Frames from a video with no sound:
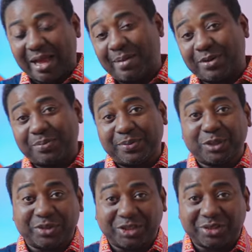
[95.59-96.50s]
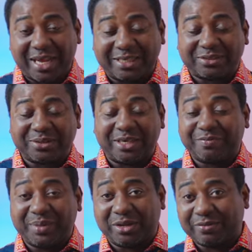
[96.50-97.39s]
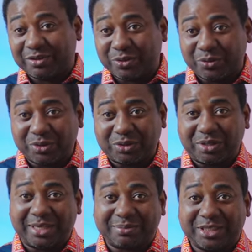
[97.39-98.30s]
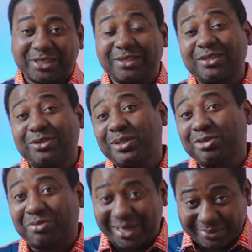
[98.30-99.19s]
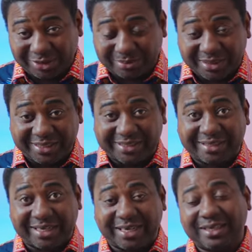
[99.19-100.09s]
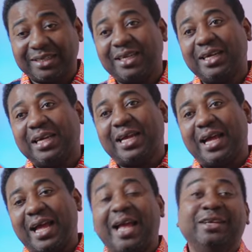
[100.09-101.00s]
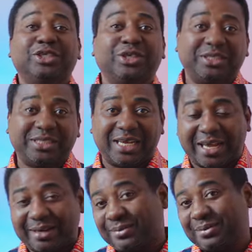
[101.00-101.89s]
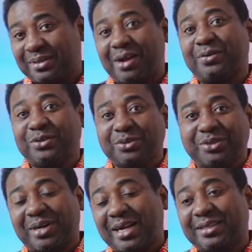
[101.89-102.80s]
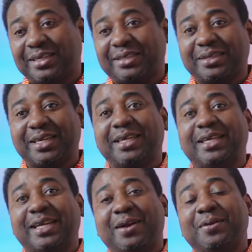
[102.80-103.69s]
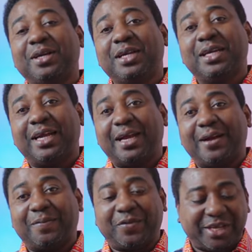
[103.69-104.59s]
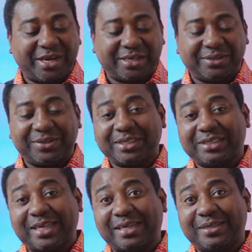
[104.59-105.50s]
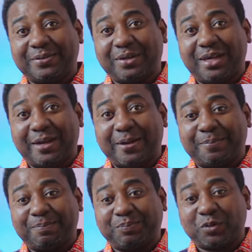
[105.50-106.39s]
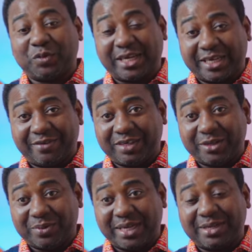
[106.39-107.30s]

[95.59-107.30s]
I'm going to plead with you guys to leave me off the hook, to let me just do it randomly, okay? And trust that I'll do the right thing, okay? Now, here are the things that we are giving away.